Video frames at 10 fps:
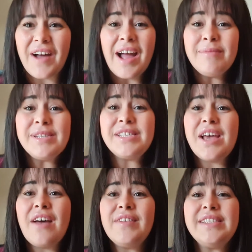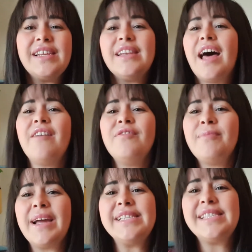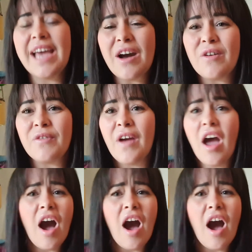I'm deserving to love myself.